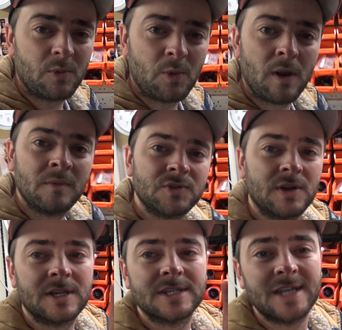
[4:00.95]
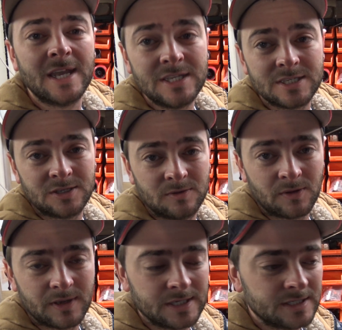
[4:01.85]
What I'm trying to say to you
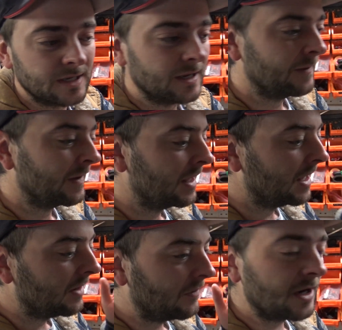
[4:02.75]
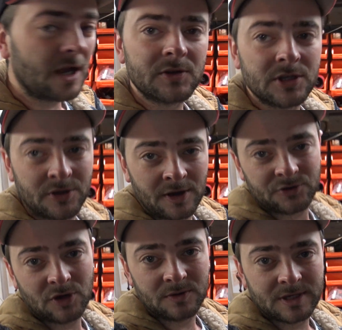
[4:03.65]
lot is, if I go to
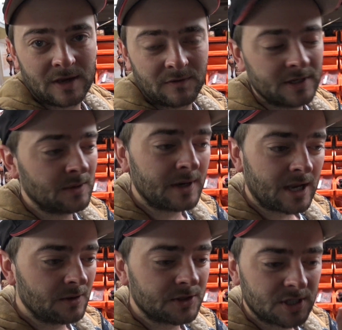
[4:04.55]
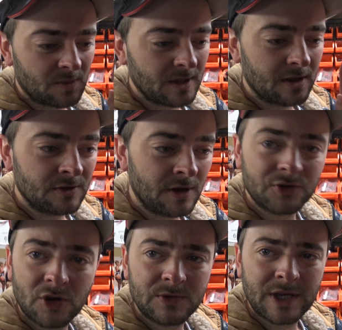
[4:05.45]
Nitro Tech, I didn't want to go to somewhere like
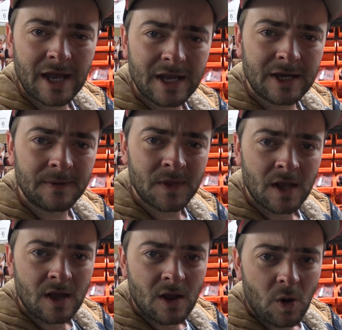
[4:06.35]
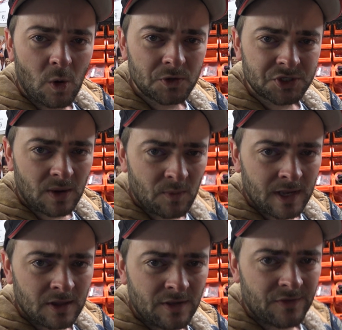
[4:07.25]
Nitro Tech or somewhere
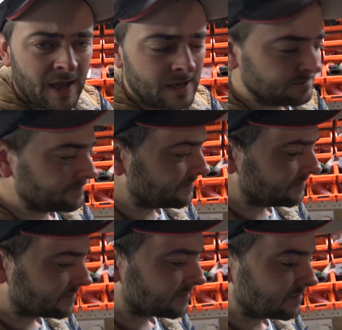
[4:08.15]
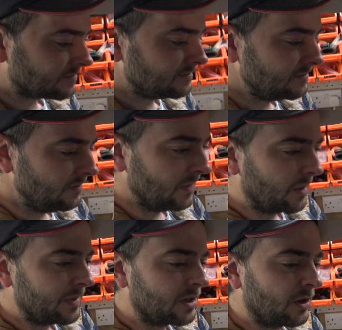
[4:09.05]
like that,
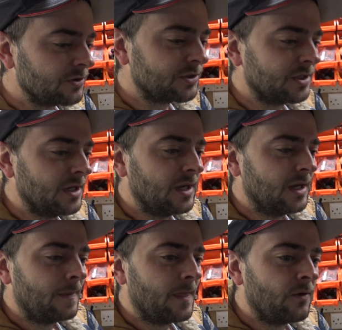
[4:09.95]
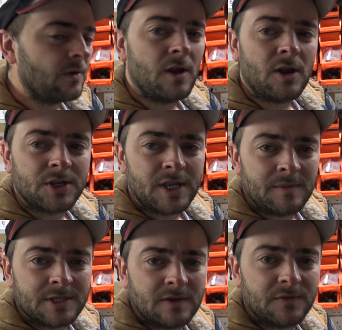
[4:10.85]
because, alright, I can get
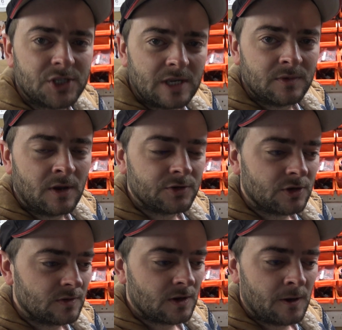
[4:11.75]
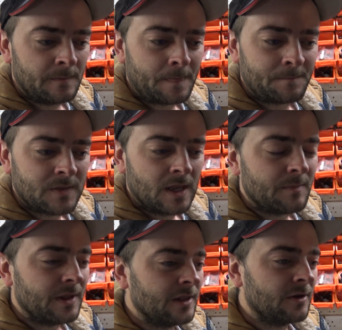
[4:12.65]
myself a cheap Nitro car,
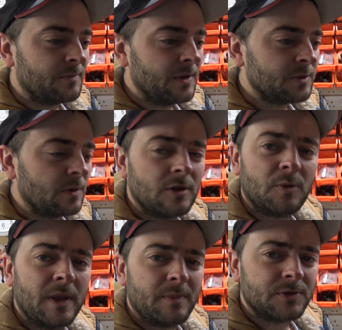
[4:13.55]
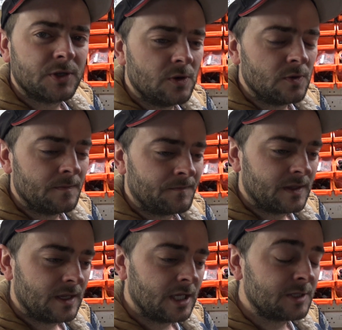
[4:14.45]
but that's what a lot of people do,
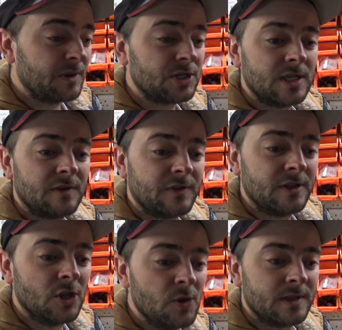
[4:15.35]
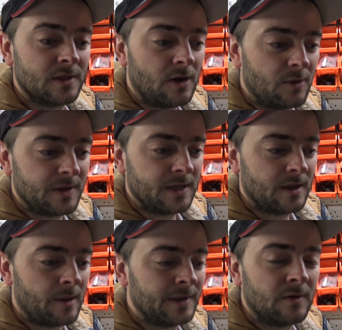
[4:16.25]
especially if they're new in the hobby.
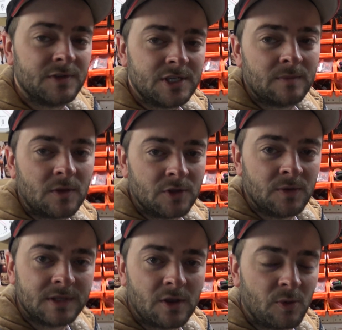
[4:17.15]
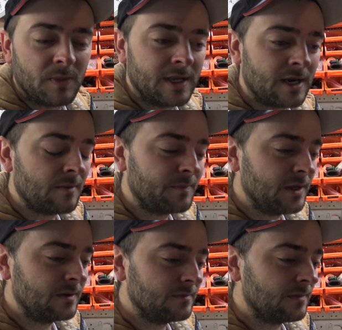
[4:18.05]
I mean, obviously I'm not new in the hobby, and
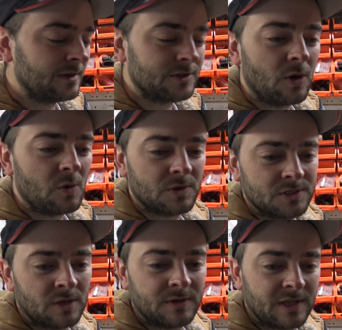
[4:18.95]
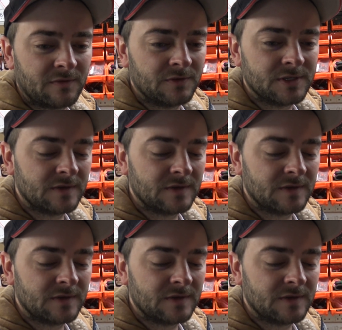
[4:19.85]
my daughter wouldn't know the difference.